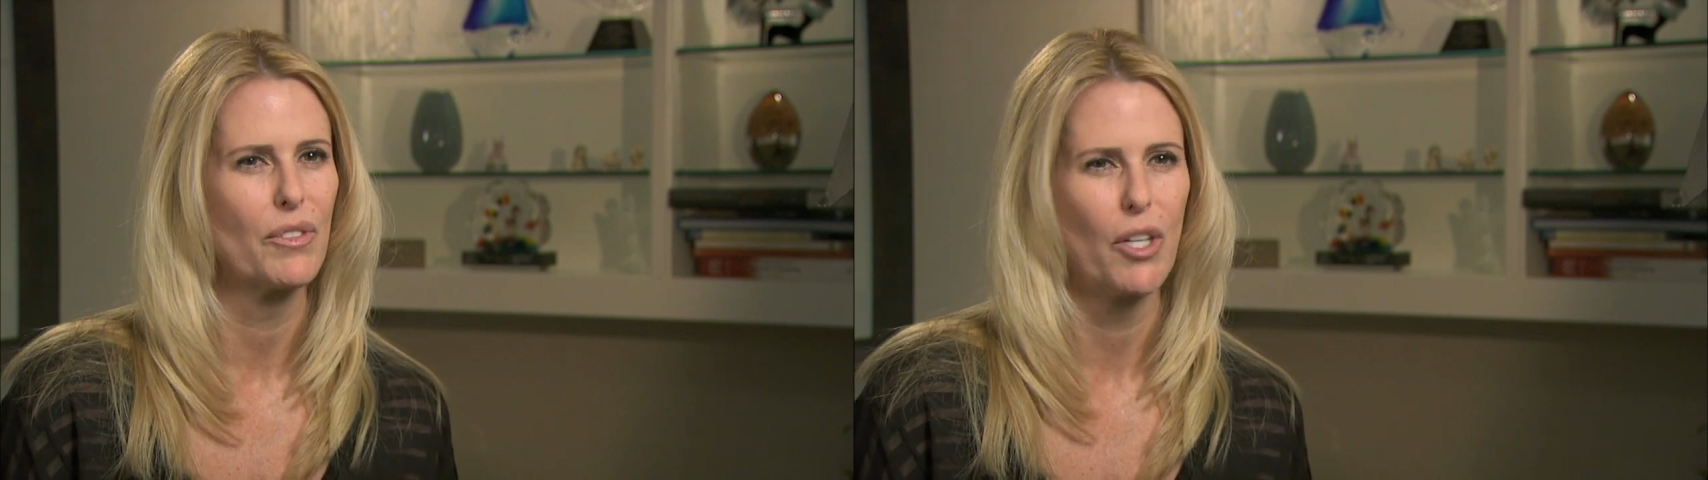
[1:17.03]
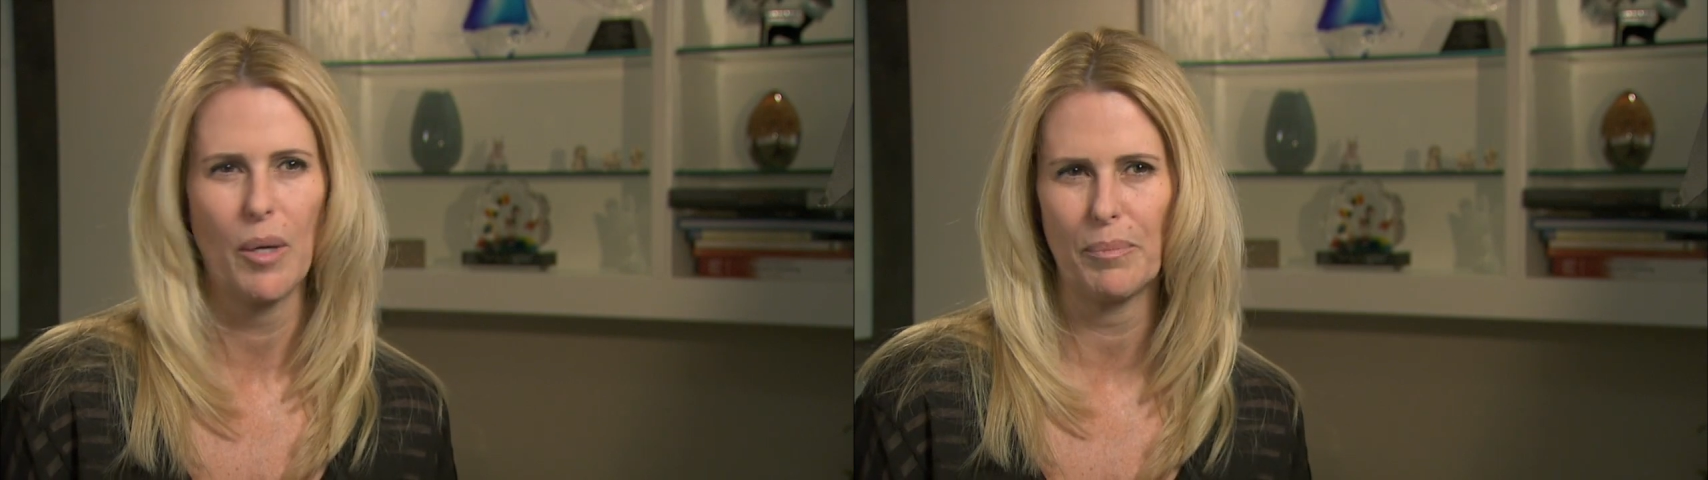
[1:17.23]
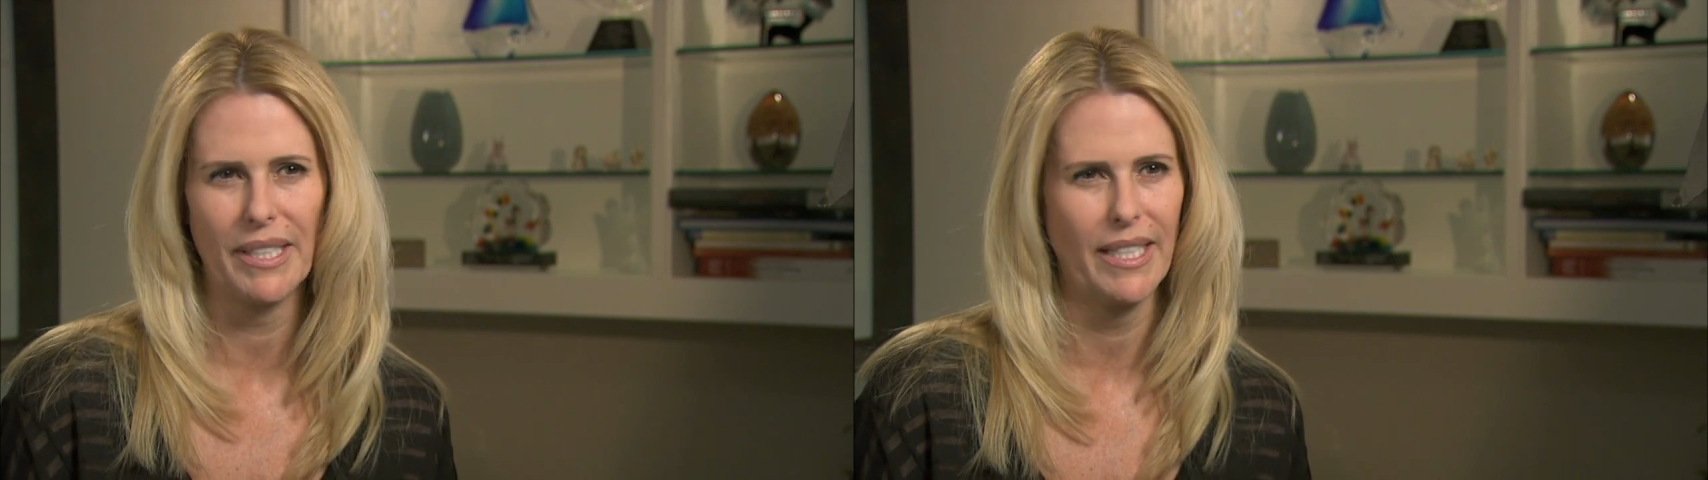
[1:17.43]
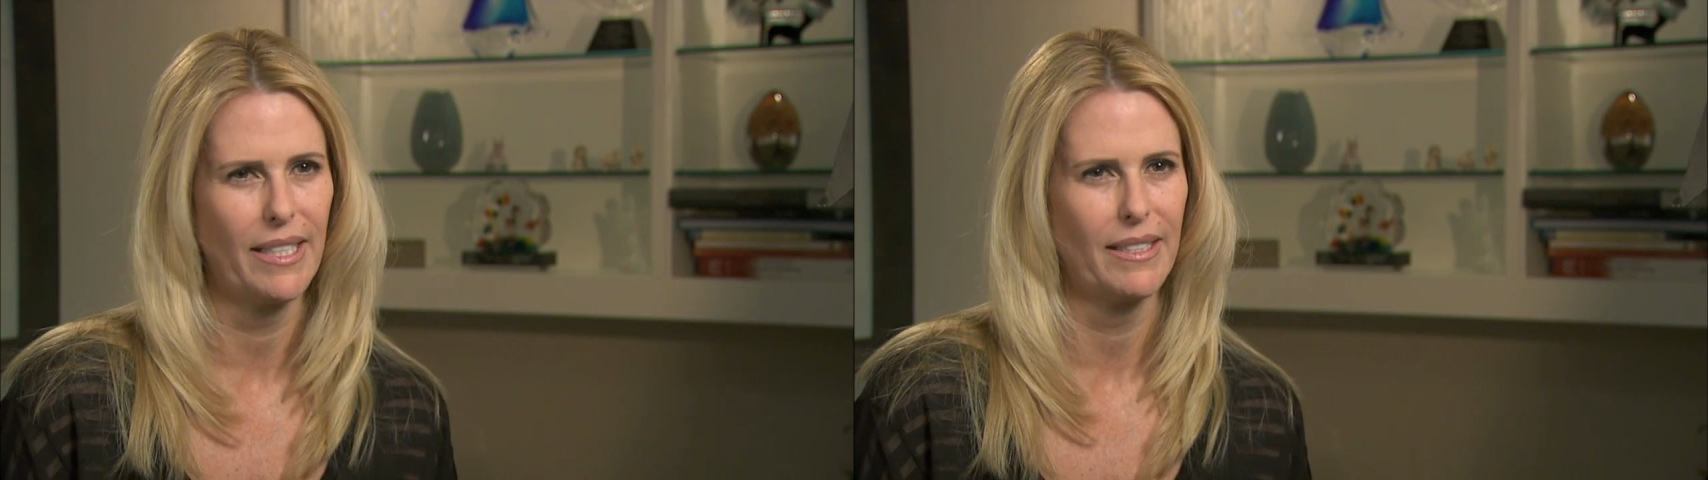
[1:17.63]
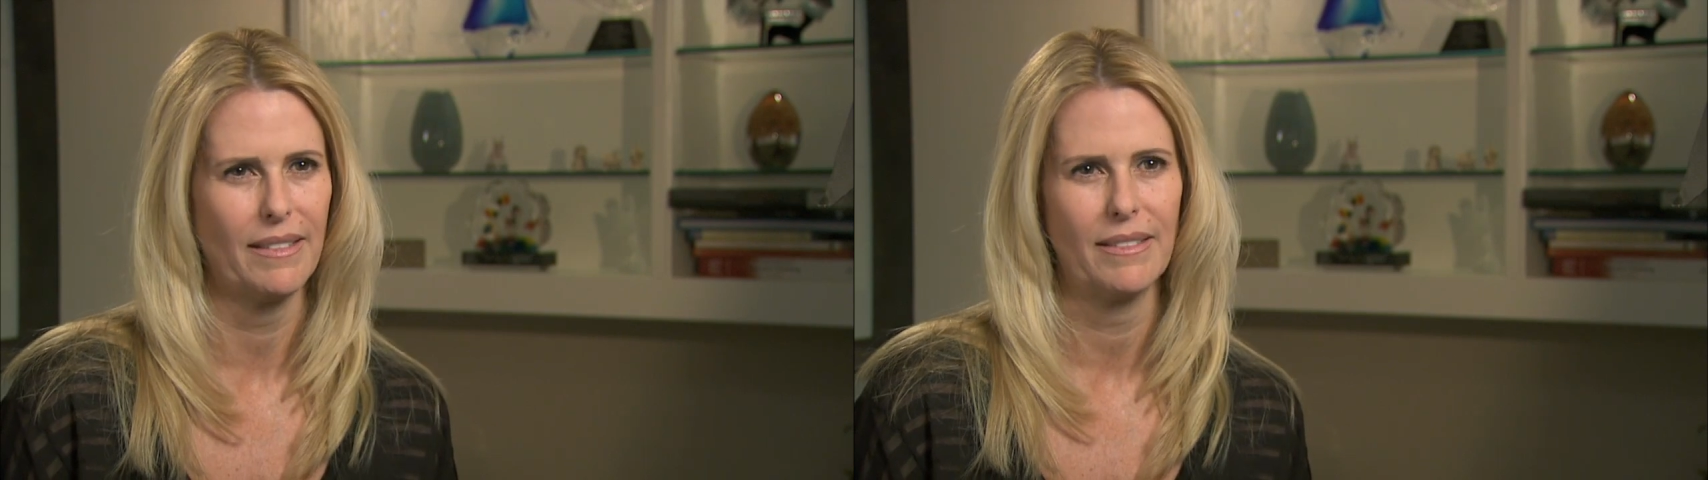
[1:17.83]

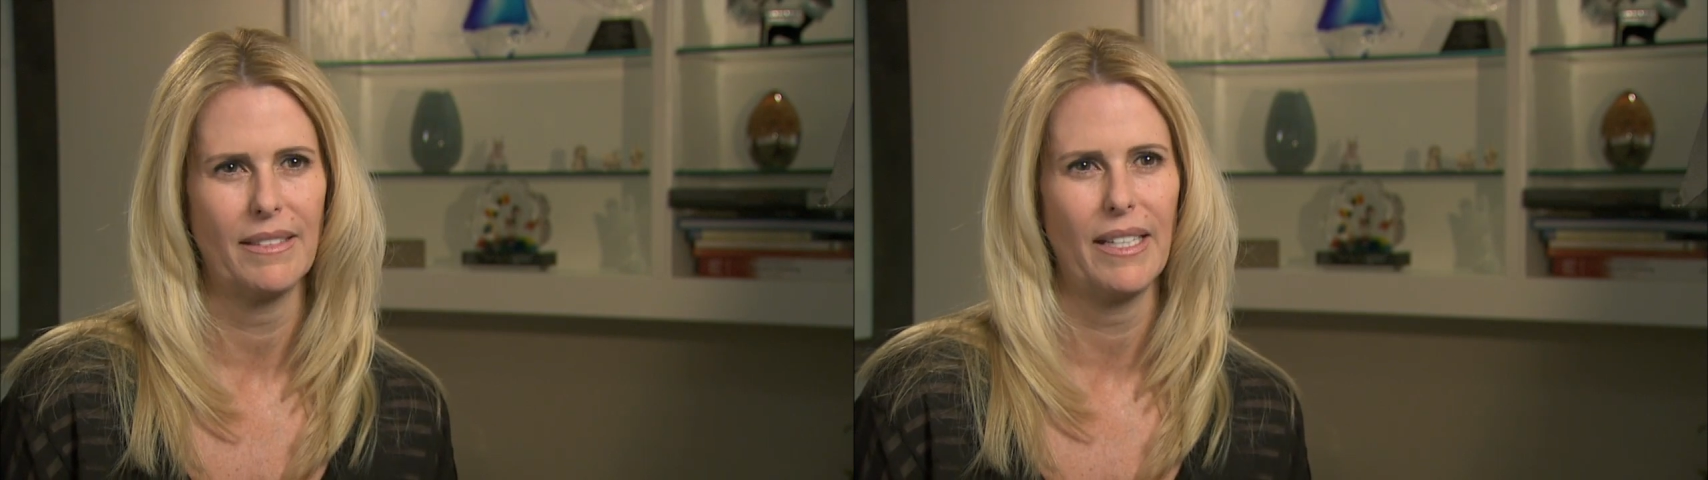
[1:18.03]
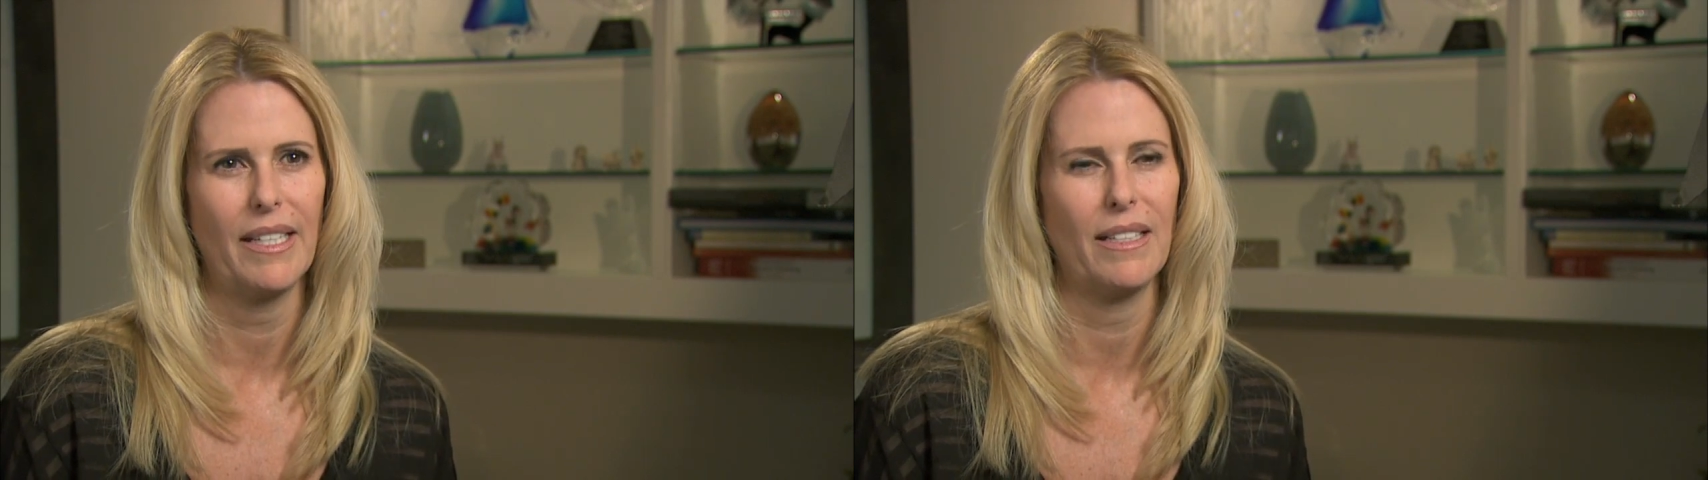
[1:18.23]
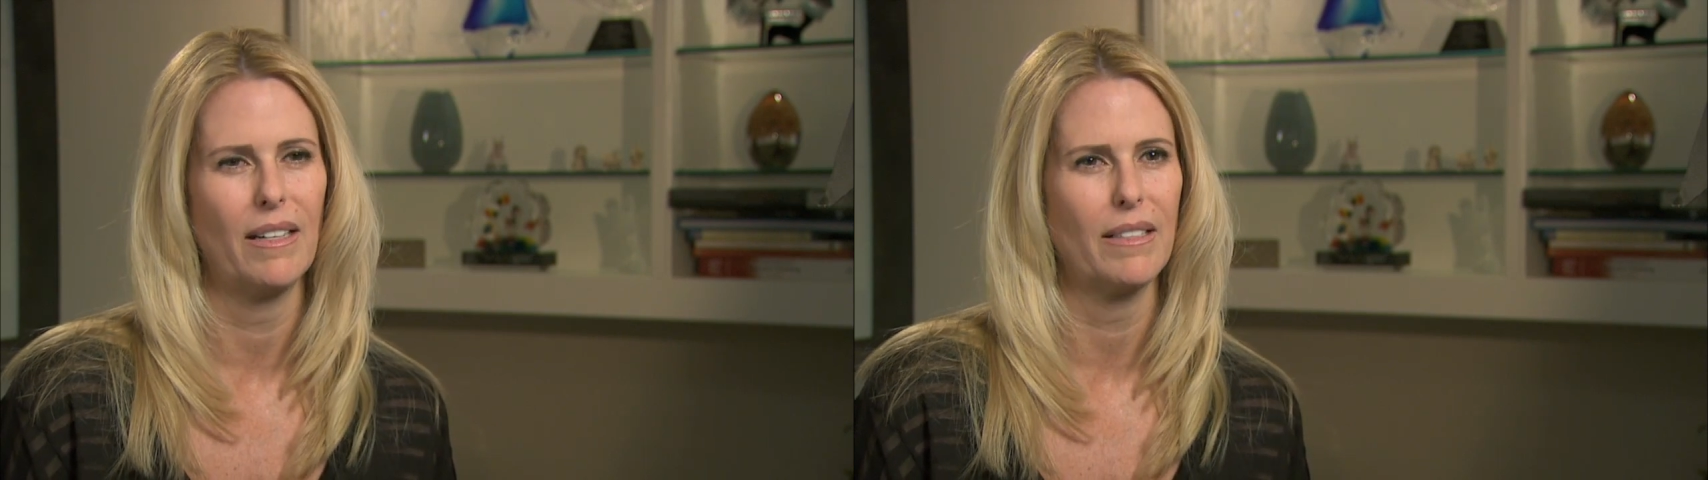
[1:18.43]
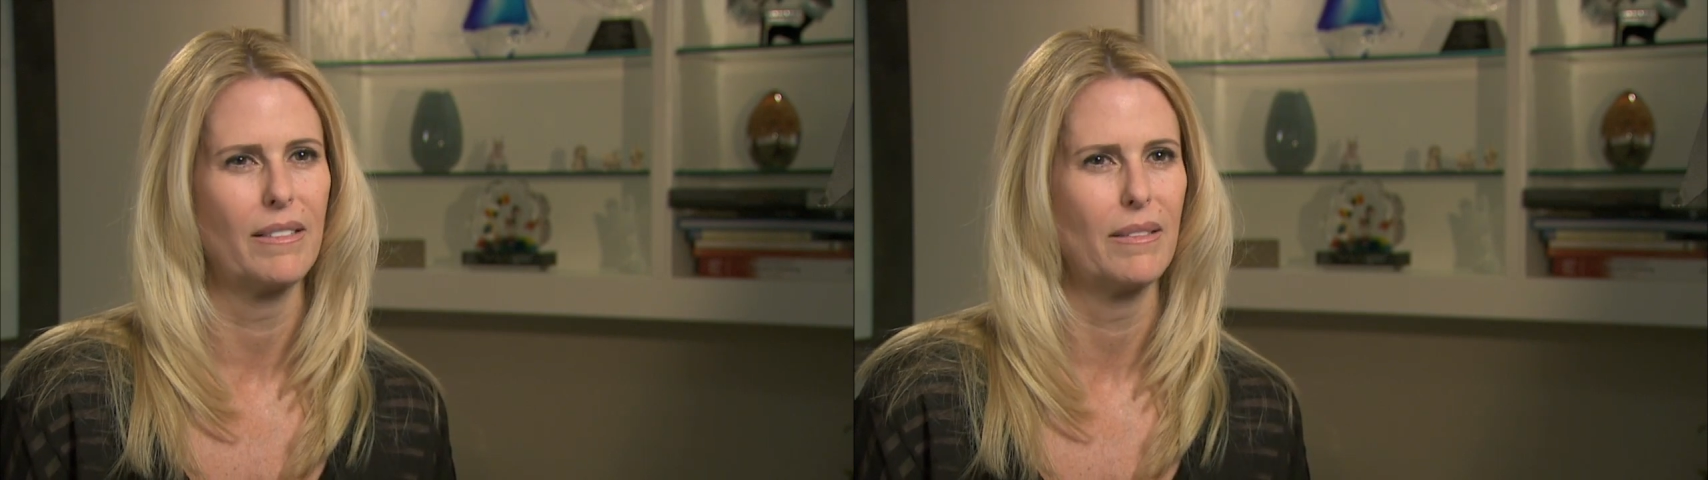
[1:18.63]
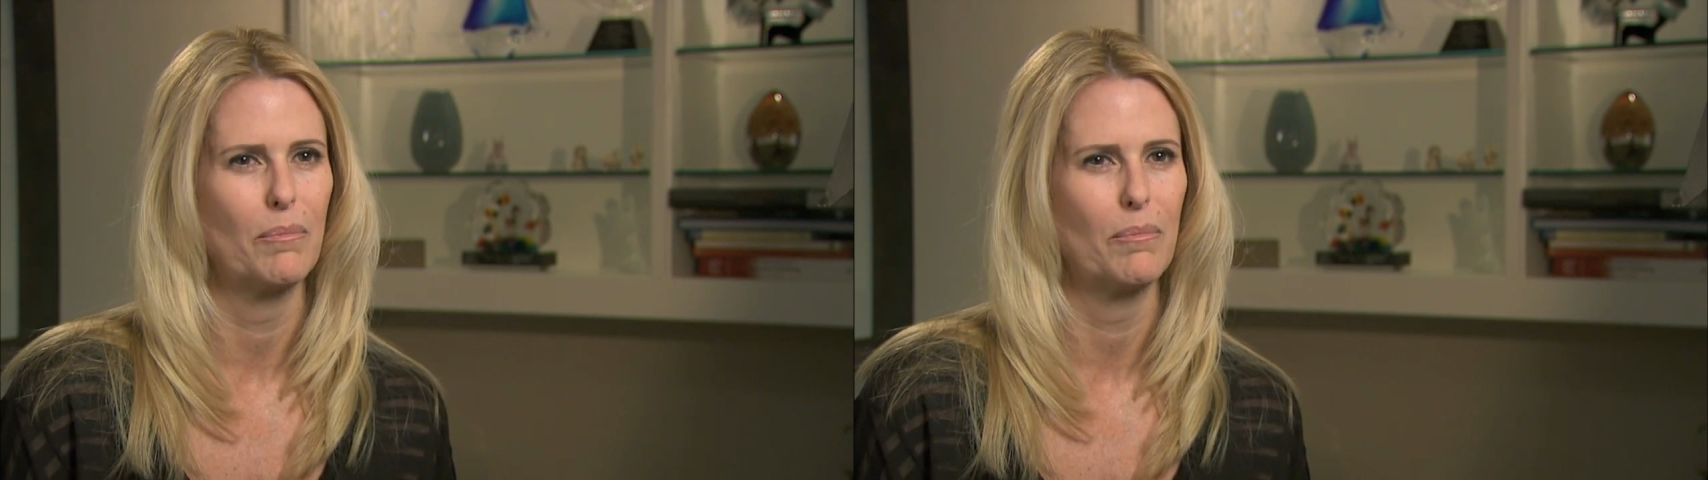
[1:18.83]
complicated. I had lost